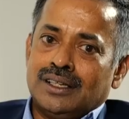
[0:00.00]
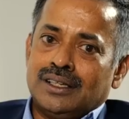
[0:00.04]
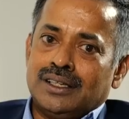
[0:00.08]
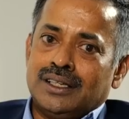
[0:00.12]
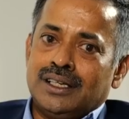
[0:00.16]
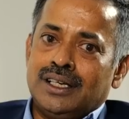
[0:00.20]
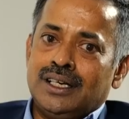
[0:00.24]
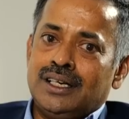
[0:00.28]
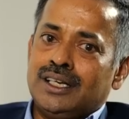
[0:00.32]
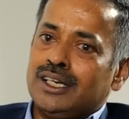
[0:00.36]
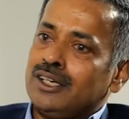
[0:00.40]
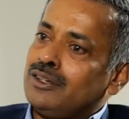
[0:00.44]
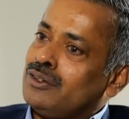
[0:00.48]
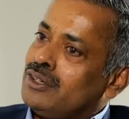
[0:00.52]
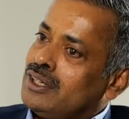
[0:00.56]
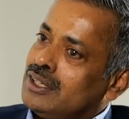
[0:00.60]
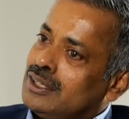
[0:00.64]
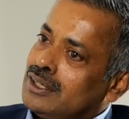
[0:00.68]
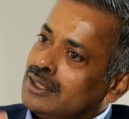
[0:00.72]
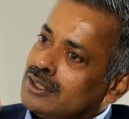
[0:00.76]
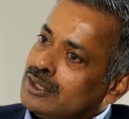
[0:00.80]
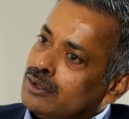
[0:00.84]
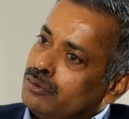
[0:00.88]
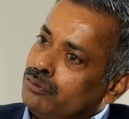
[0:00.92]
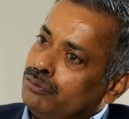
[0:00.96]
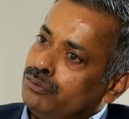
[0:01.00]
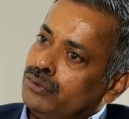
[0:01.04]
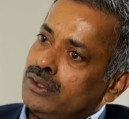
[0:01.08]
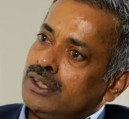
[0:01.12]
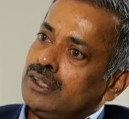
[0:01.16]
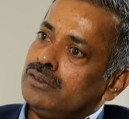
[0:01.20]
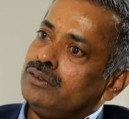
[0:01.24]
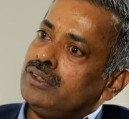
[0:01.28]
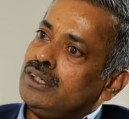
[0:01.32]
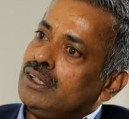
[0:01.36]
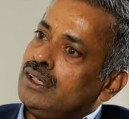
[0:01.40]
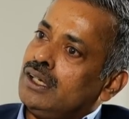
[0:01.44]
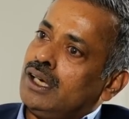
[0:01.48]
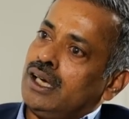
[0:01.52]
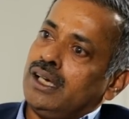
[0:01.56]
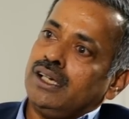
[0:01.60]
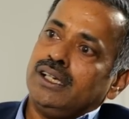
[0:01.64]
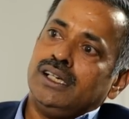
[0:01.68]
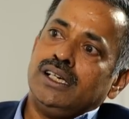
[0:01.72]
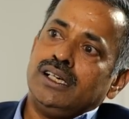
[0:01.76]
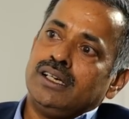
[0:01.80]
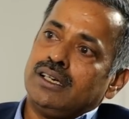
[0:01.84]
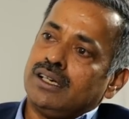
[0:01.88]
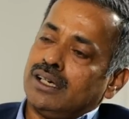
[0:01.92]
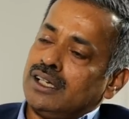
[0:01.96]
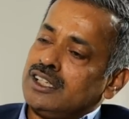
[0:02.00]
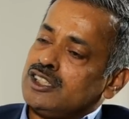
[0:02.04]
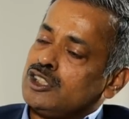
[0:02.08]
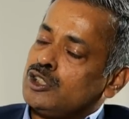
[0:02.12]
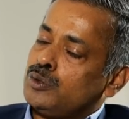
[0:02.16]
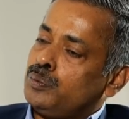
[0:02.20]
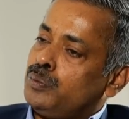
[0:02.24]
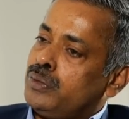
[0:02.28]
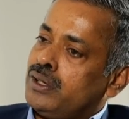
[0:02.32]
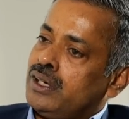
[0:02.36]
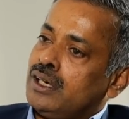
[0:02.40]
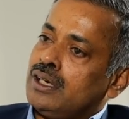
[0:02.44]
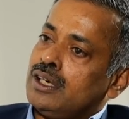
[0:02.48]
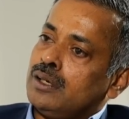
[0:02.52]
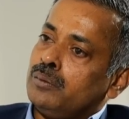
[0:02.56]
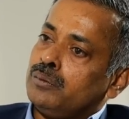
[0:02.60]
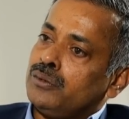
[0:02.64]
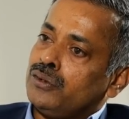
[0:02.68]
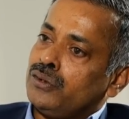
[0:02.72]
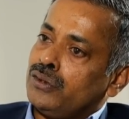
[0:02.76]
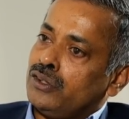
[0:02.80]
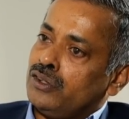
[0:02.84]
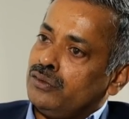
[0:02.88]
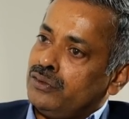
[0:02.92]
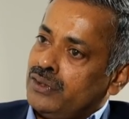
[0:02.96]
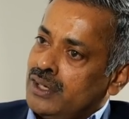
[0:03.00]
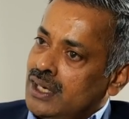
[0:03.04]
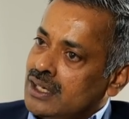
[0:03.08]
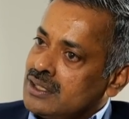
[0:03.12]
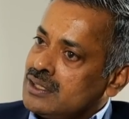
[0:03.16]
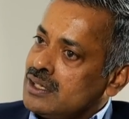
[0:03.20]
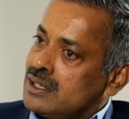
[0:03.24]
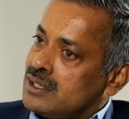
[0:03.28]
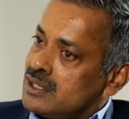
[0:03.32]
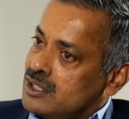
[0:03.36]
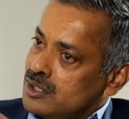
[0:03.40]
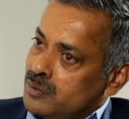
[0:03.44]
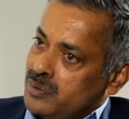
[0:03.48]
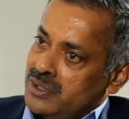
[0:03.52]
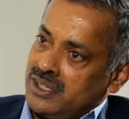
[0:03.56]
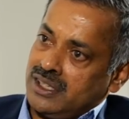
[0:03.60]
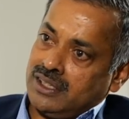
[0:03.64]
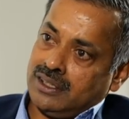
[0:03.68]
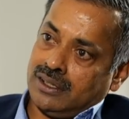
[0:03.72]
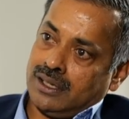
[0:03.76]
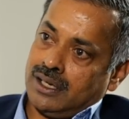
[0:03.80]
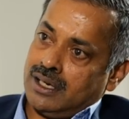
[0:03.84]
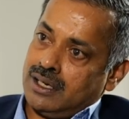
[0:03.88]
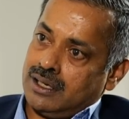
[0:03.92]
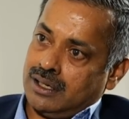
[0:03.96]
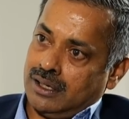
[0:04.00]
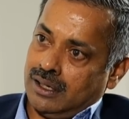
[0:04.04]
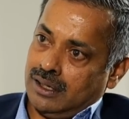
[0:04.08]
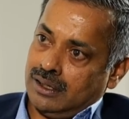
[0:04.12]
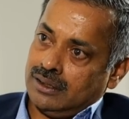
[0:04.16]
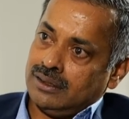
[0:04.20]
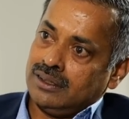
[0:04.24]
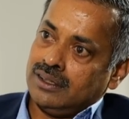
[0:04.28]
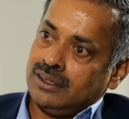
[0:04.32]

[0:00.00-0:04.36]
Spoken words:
in India today, there is a very, very highly transparent financial system in the country.